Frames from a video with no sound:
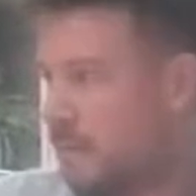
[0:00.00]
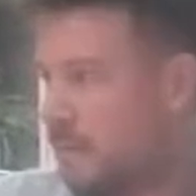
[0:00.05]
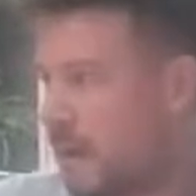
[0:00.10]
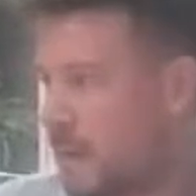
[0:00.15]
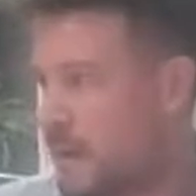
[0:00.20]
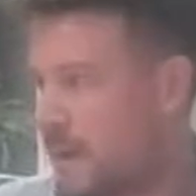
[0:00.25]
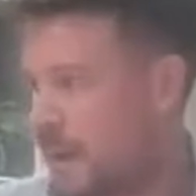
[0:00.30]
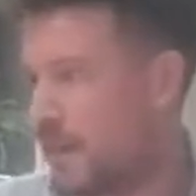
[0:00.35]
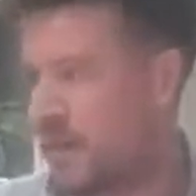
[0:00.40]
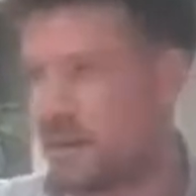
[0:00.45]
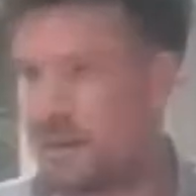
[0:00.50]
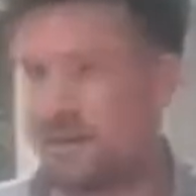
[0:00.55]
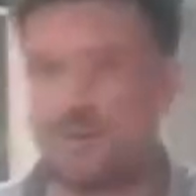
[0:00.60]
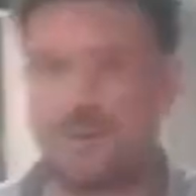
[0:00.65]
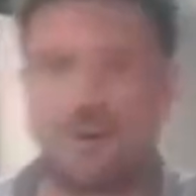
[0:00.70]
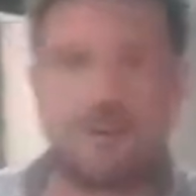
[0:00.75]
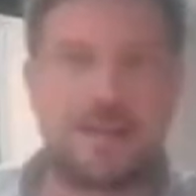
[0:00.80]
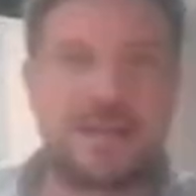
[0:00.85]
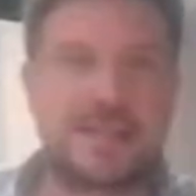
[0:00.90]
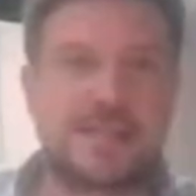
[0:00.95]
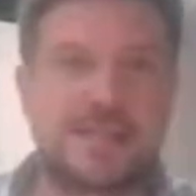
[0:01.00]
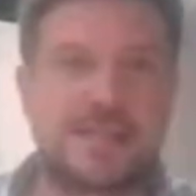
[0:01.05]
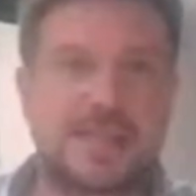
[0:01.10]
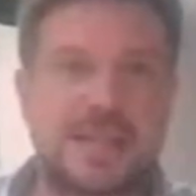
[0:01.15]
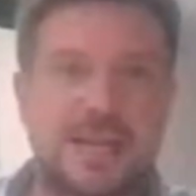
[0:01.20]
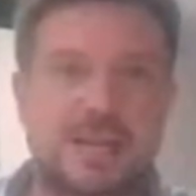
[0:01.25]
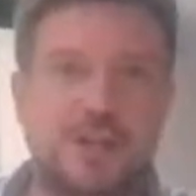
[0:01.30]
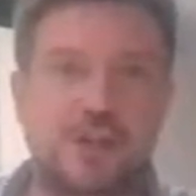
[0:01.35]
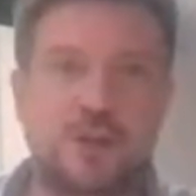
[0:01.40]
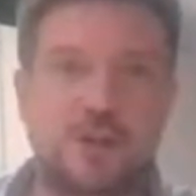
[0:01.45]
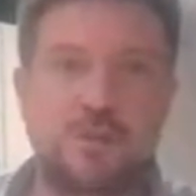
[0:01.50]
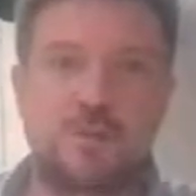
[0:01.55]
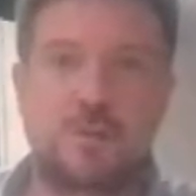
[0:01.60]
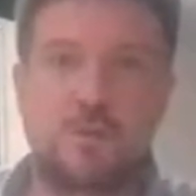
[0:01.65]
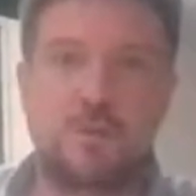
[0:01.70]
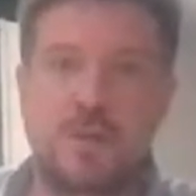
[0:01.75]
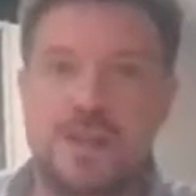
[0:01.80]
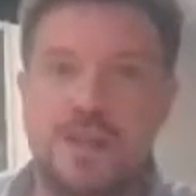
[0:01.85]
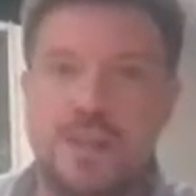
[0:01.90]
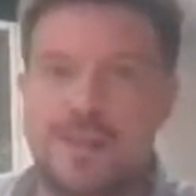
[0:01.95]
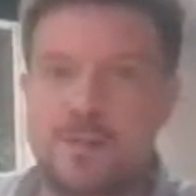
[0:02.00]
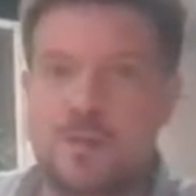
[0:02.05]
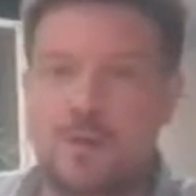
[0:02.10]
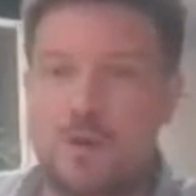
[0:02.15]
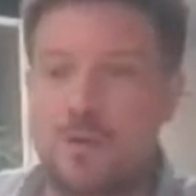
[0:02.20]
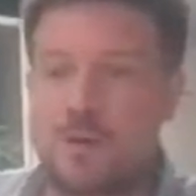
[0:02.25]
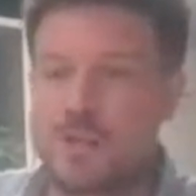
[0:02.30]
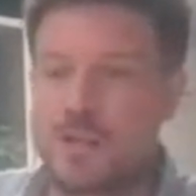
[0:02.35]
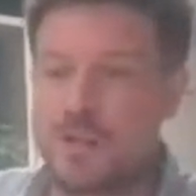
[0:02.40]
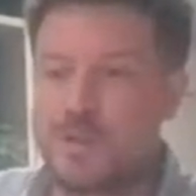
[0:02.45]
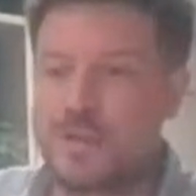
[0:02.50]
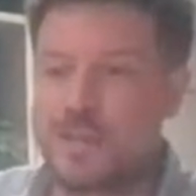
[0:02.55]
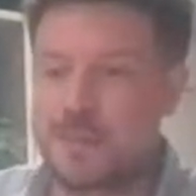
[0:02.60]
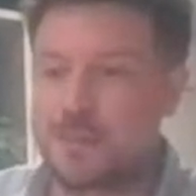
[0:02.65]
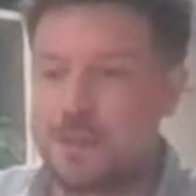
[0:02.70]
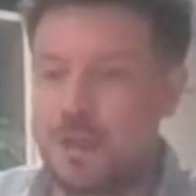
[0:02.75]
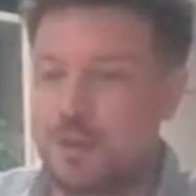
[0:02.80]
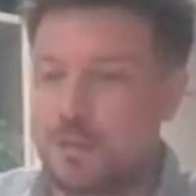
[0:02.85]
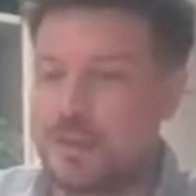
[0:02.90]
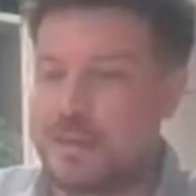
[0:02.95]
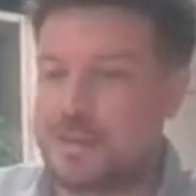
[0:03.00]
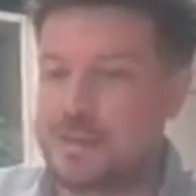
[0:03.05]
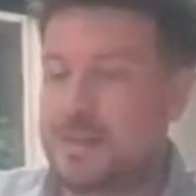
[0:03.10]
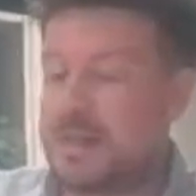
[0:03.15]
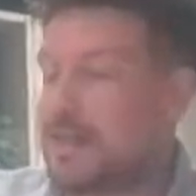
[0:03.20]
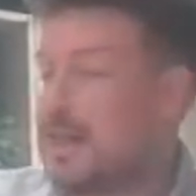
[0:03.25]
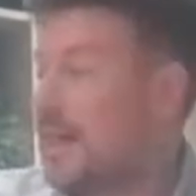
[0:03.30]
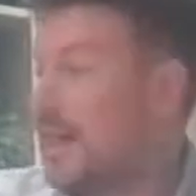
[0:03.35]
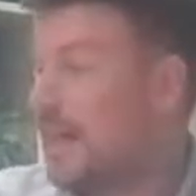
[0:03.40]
maybe 3 or 4 minutes to catch up with what we're doing at the moment.